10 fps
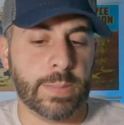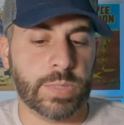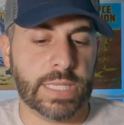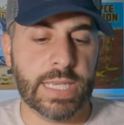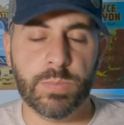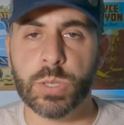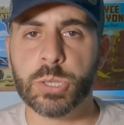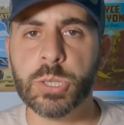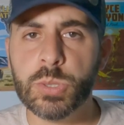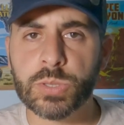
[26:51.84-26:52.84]
To keep your
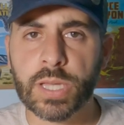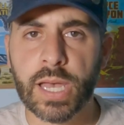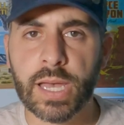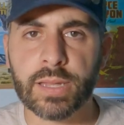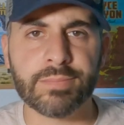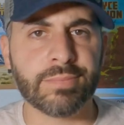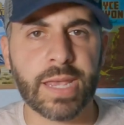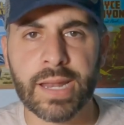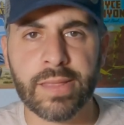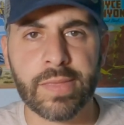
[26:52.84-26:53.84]
shoes on and
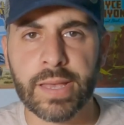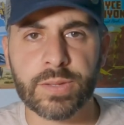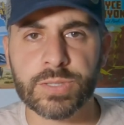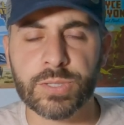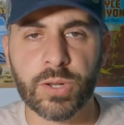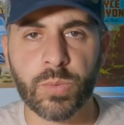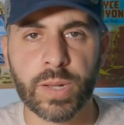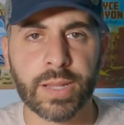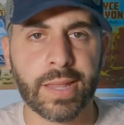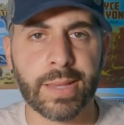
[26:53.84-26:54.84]
anything else that you don't
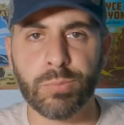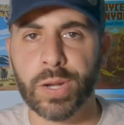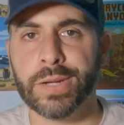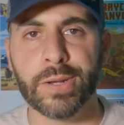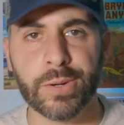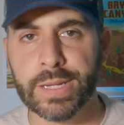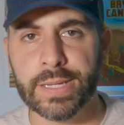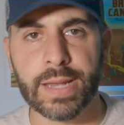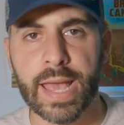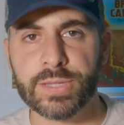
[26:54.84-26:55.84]
want to like bring
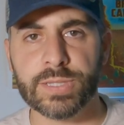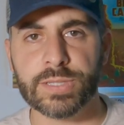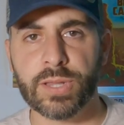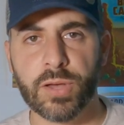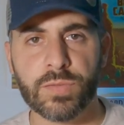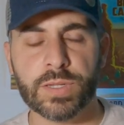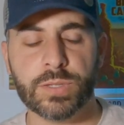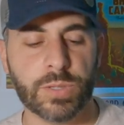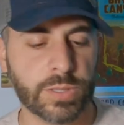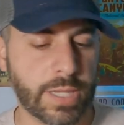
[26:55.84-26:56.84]
dirty, nasty stuff
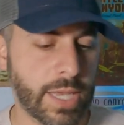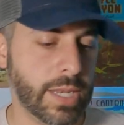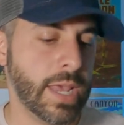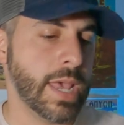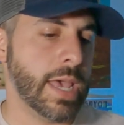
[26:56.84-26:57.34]
into your tent,